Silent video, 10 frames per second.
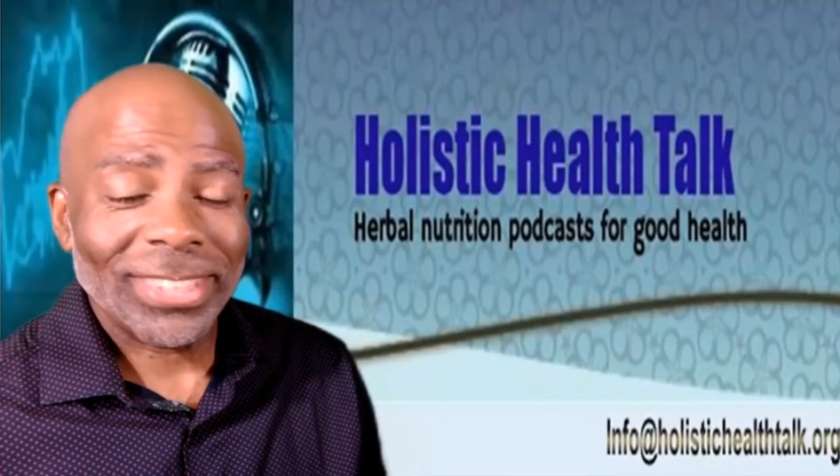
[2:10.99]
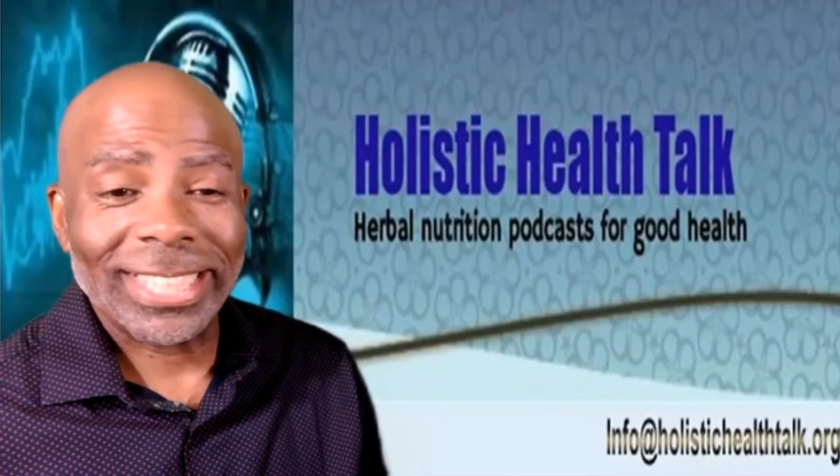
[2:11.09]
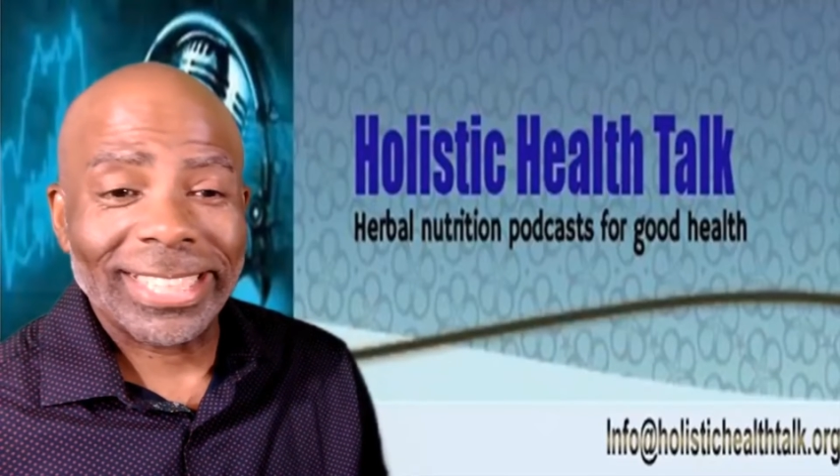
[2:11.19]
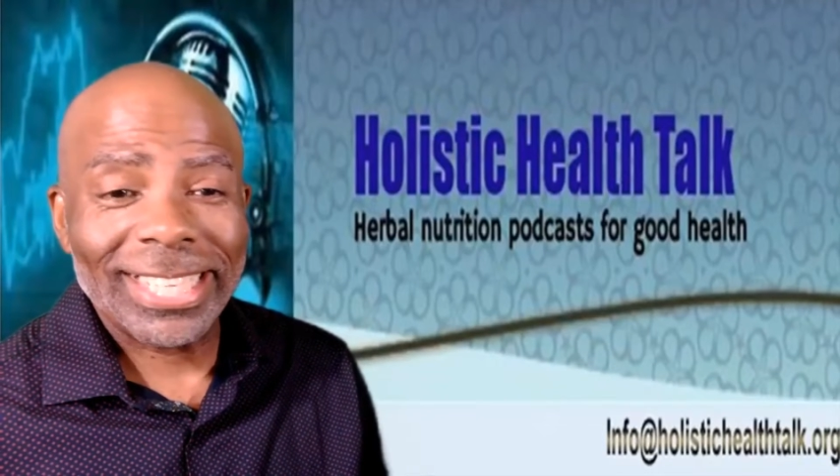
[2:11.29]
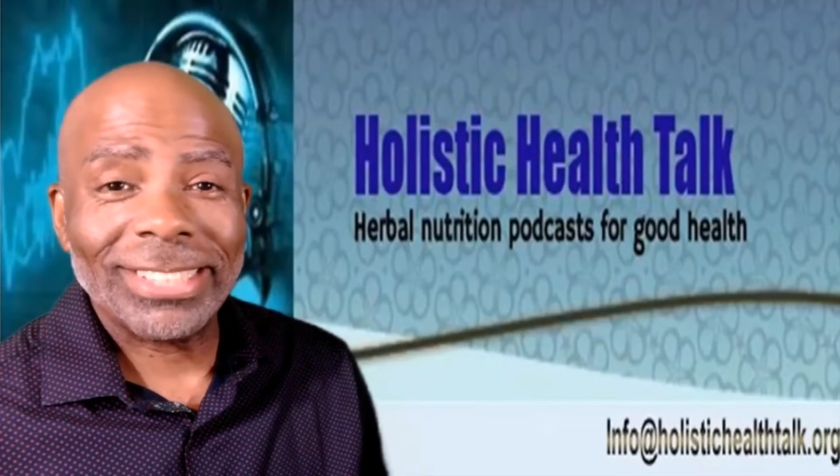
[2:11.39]
in
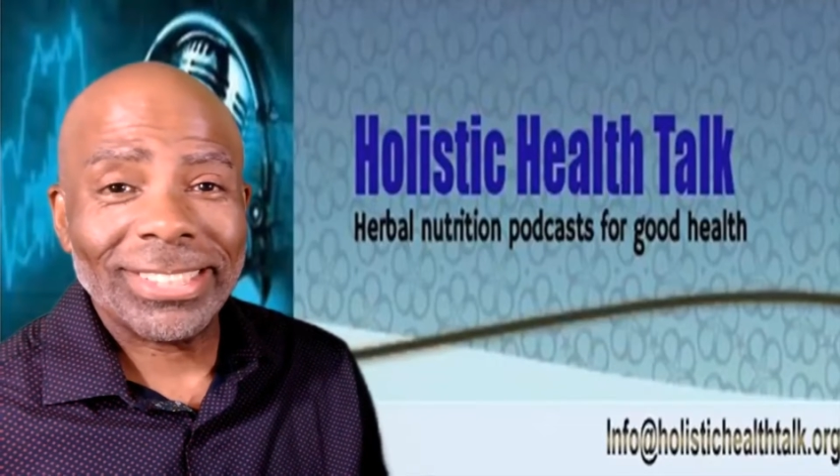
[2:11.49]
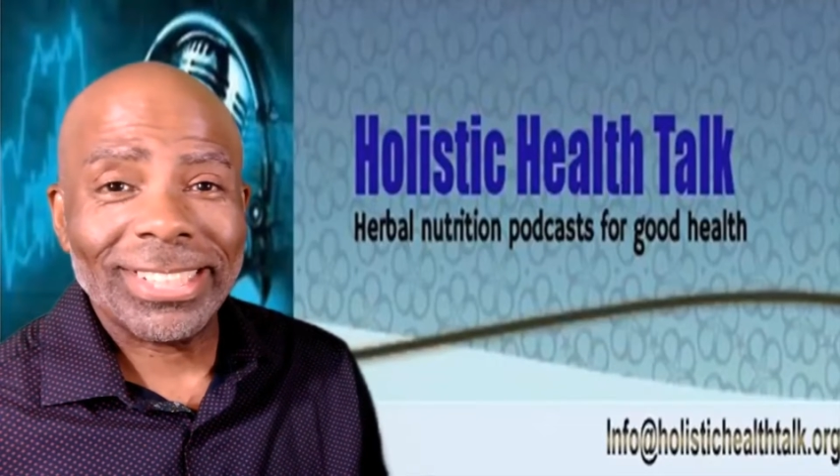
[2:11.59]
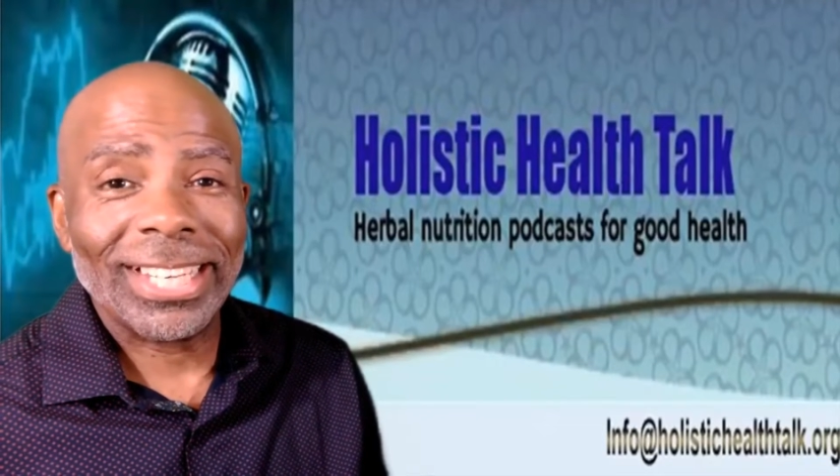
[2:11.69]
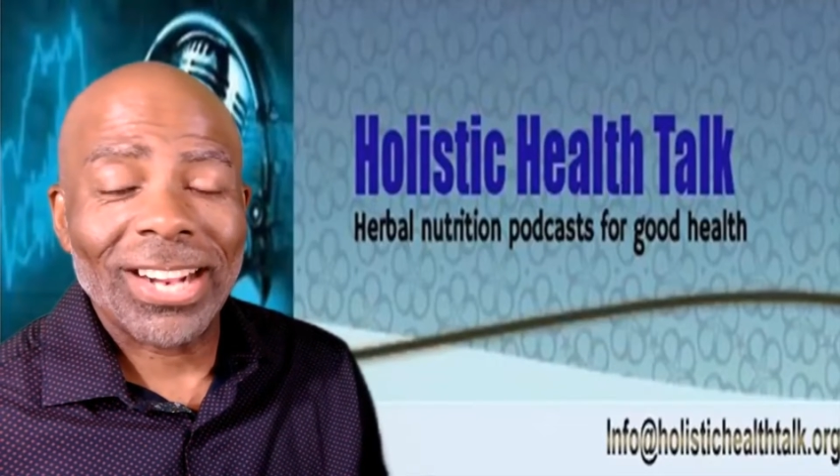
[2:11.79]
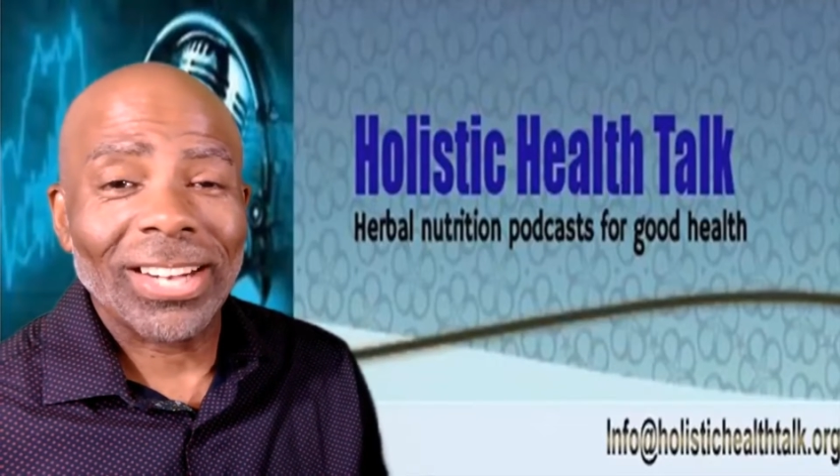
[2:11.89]
the
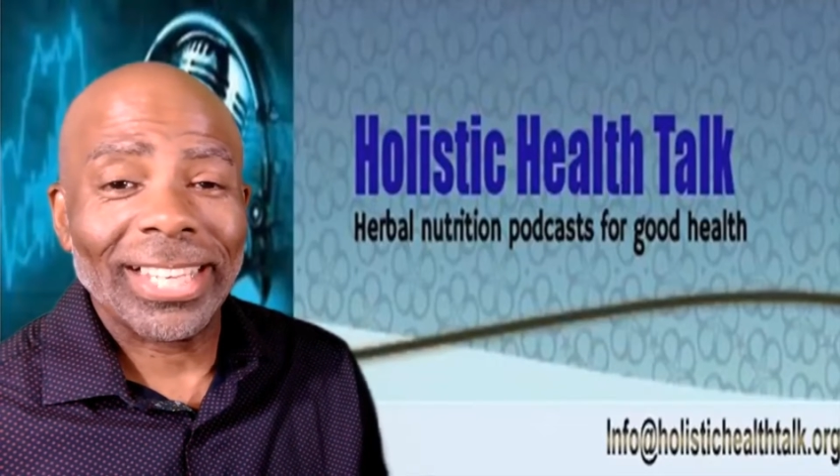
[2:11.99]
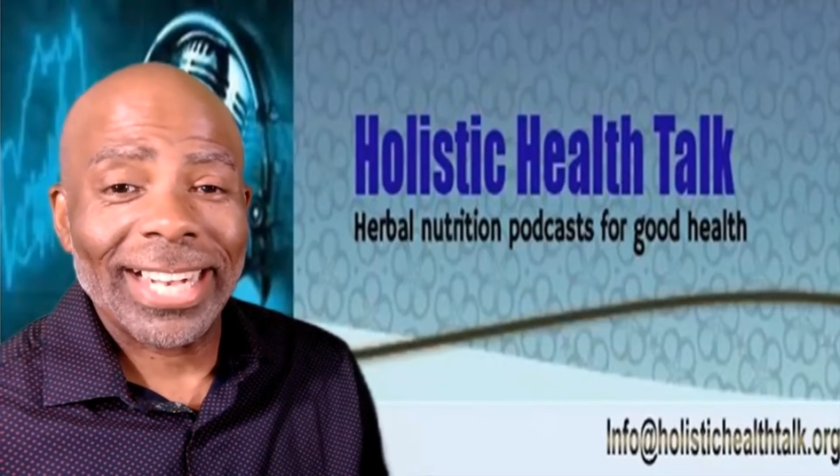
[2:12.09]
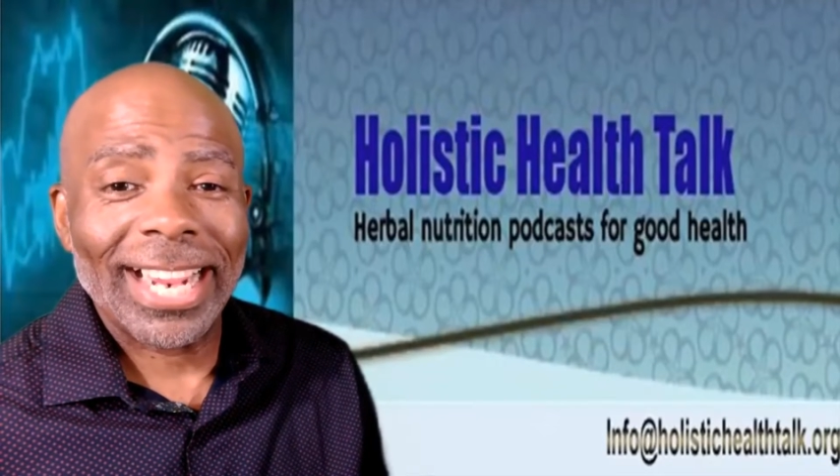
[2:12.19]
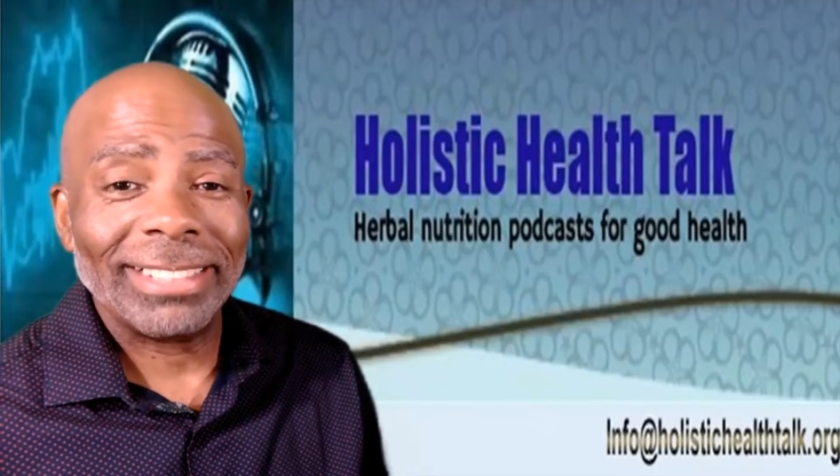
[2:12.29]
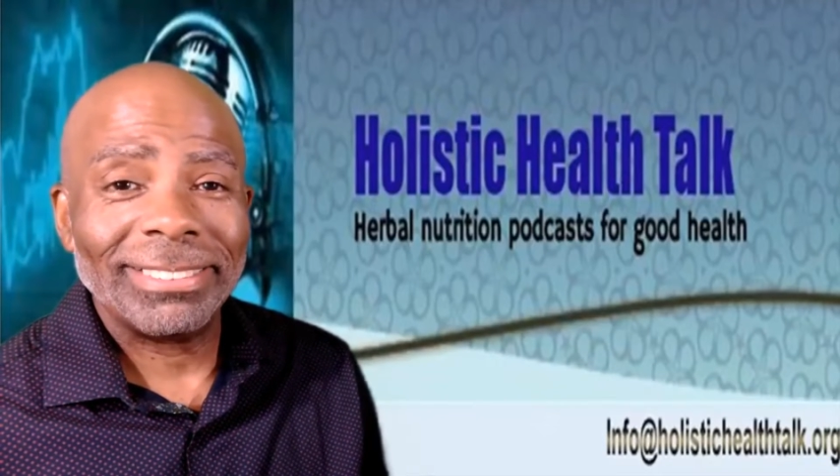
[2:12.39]
kitchen and all of
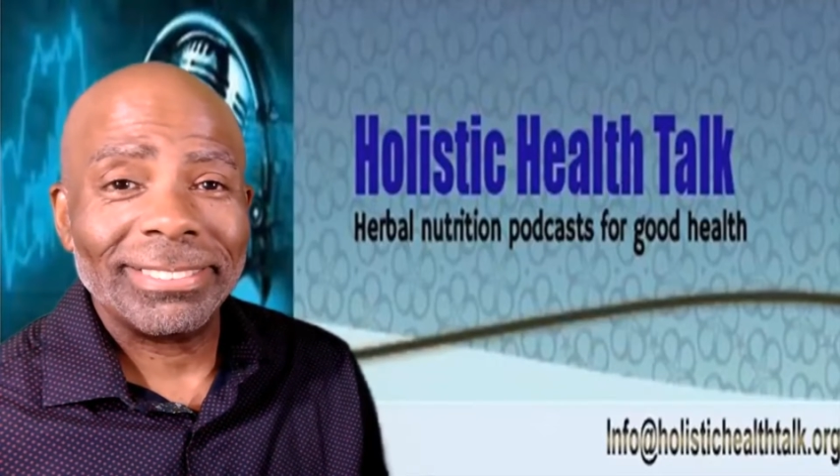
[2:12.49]
that.